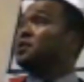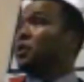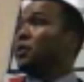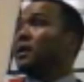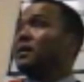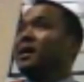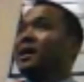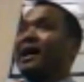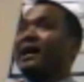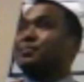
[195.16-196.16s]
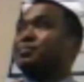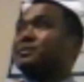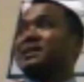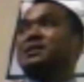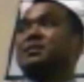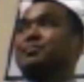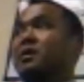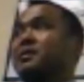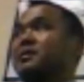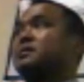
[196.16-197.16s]
You will leave here knowing how to
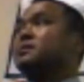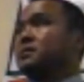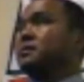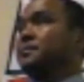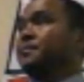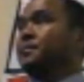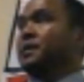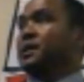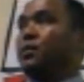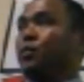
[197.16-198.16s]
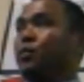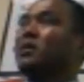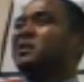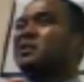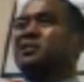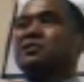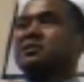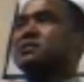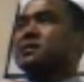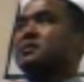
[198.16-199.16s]
present the product. You don't know how to
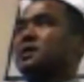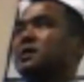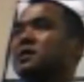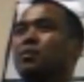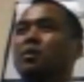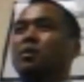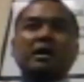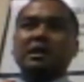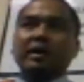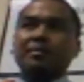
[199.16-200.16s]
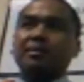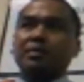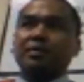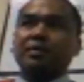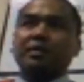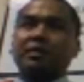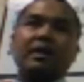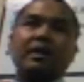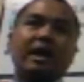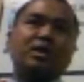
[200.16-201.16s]
close the sale yet. You won't know how to write up an
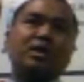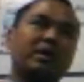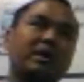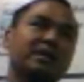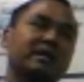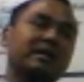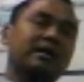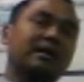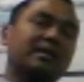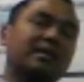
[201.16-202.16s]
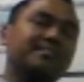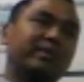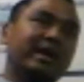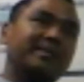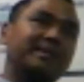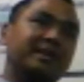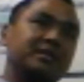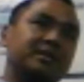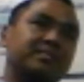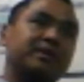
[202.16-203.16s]
order. And you won't know how to get
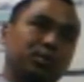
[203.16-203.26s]
recommendations.